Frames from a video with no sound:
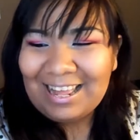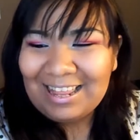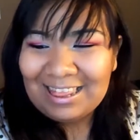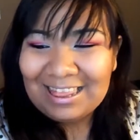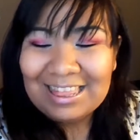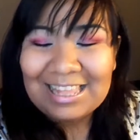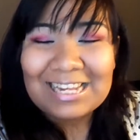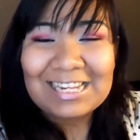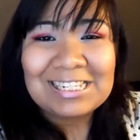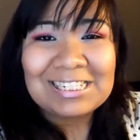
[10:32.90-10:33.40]

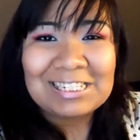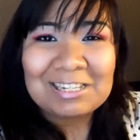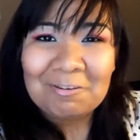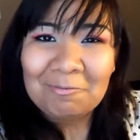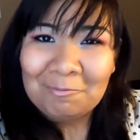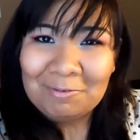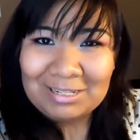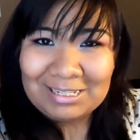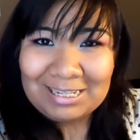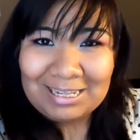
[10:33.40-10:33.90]
this
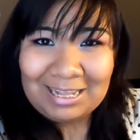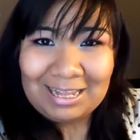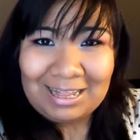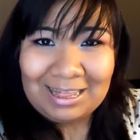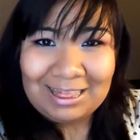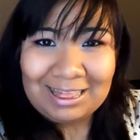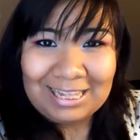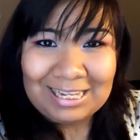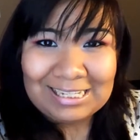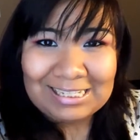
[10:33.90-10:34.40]
when
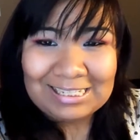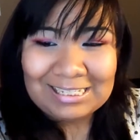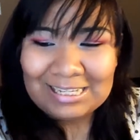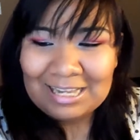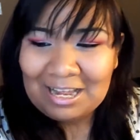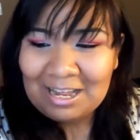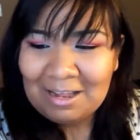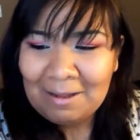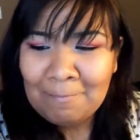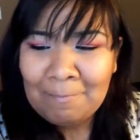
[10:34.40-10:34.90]
this
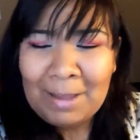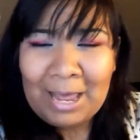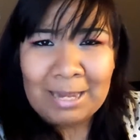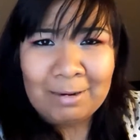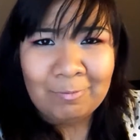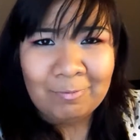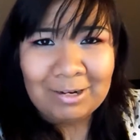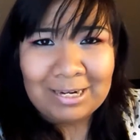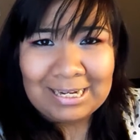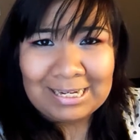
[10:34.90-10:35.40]

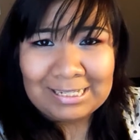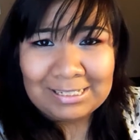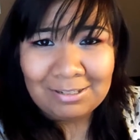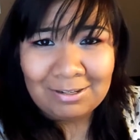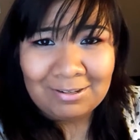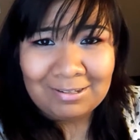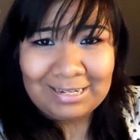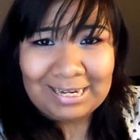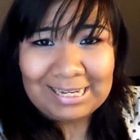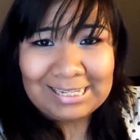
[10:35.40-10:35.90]
bad boy is
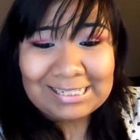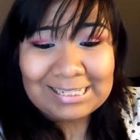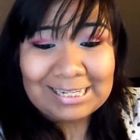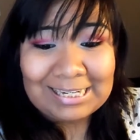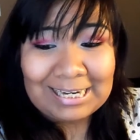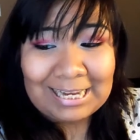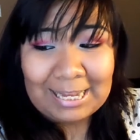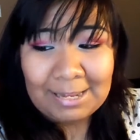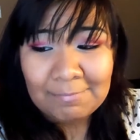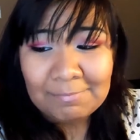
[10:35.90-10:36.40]
all nice and
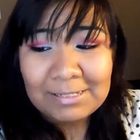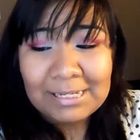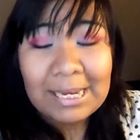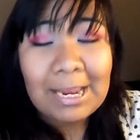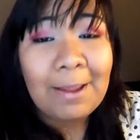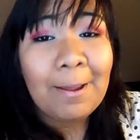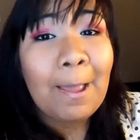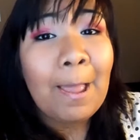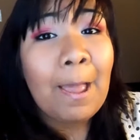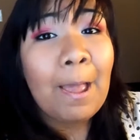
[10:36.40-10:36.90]

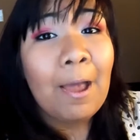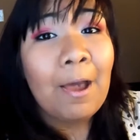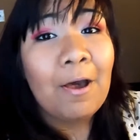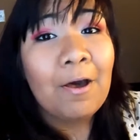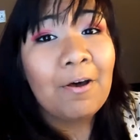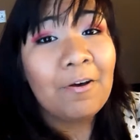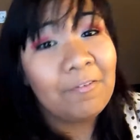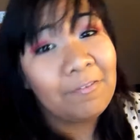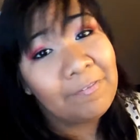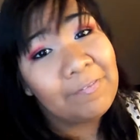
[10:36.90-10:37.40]
empty.
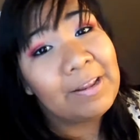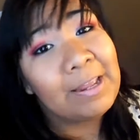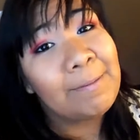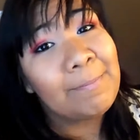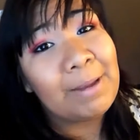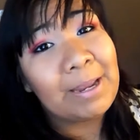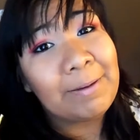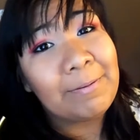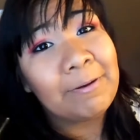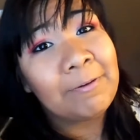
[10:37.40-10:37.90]
Hopefully
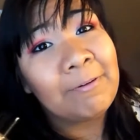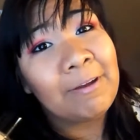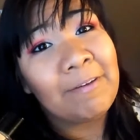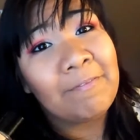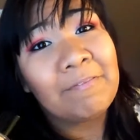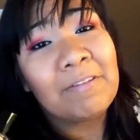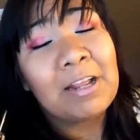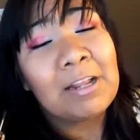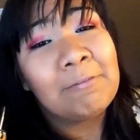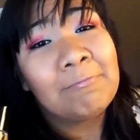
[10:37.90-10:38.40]
maybe
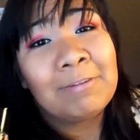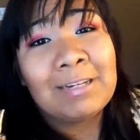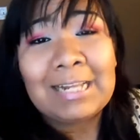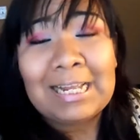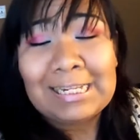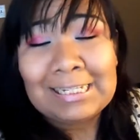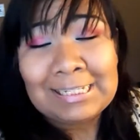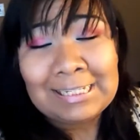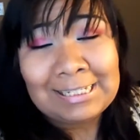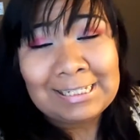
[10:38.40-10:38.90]
Revlon will
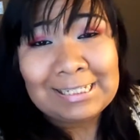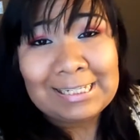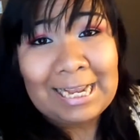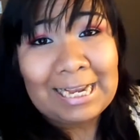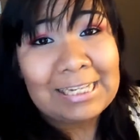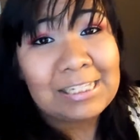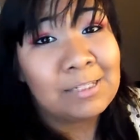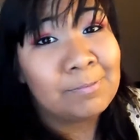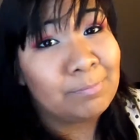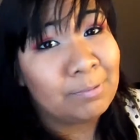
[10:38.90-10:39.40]
like to
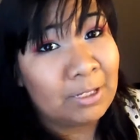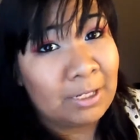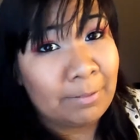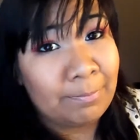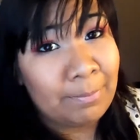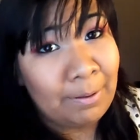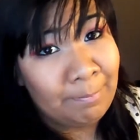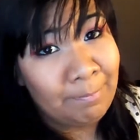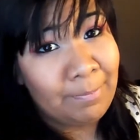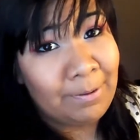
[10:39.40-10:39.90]
decide to put a
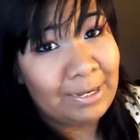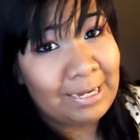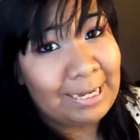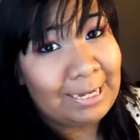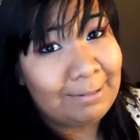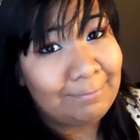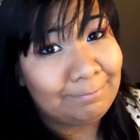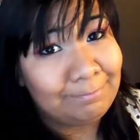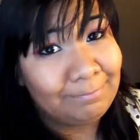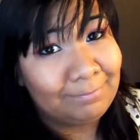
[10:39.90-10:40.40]
pump on it.
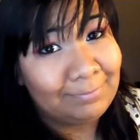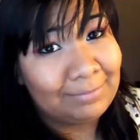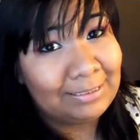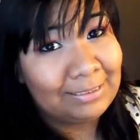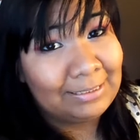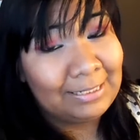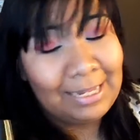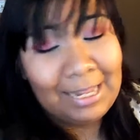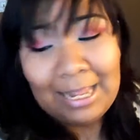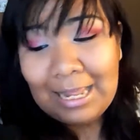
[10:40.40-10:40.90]

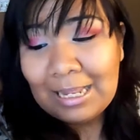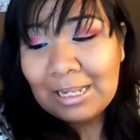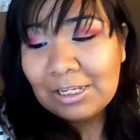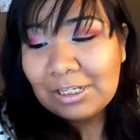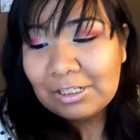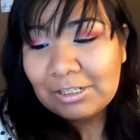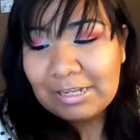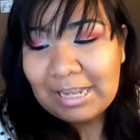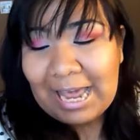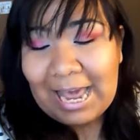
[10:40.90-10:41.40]

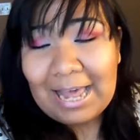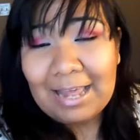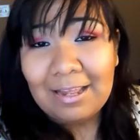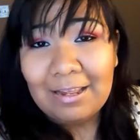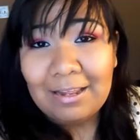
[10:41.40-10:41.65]
So yeah,